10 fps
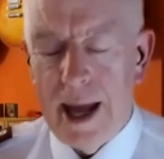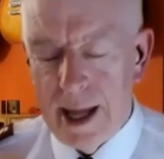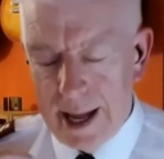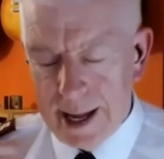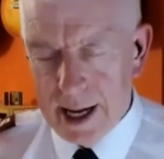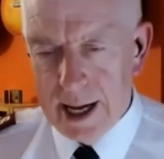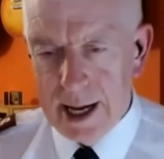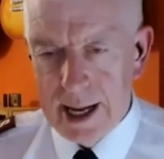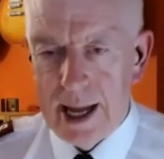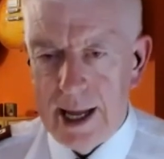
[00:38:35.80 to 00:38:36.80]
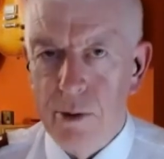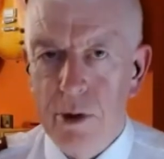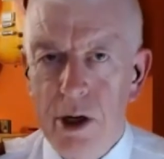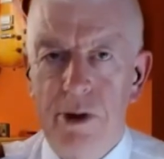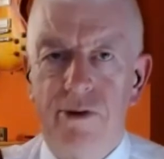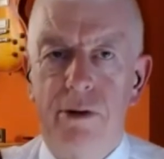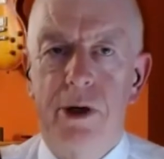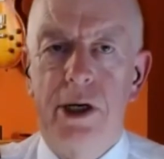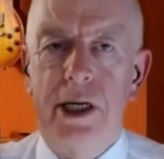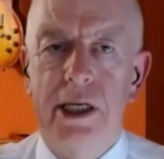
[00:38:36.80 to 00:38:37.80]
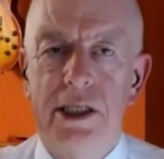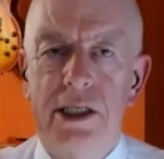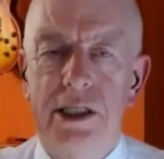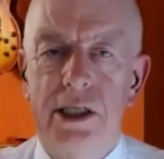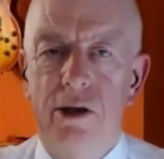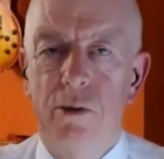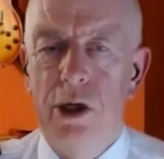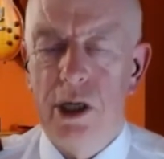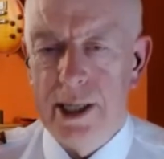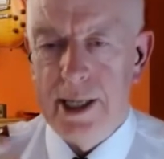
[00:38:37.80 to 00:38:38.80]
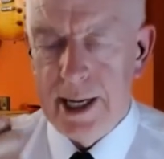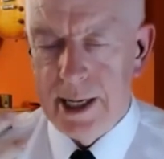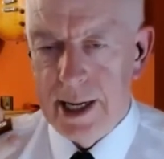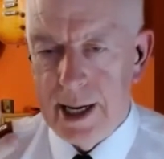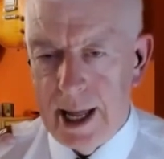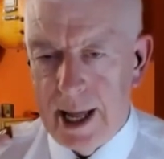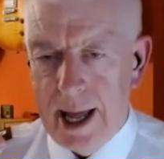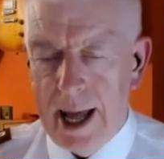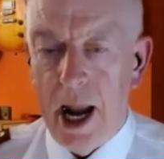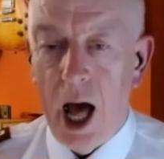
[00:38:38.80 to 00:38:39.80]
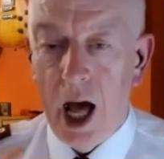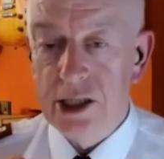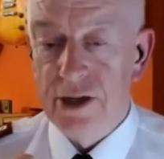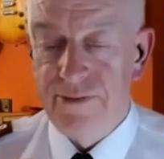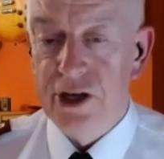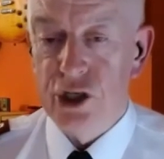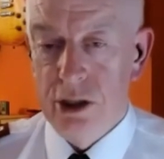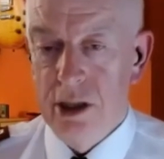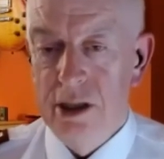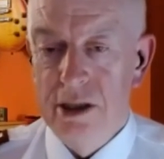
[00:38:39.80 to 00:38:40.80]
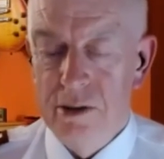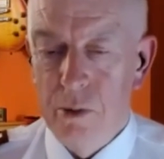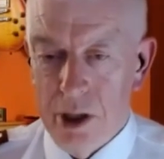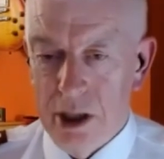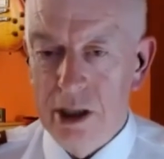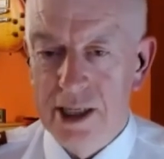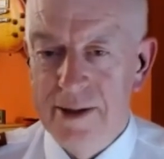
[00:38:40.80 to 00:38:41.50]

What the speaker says: AI, you work with robotics, you work in an artificial world.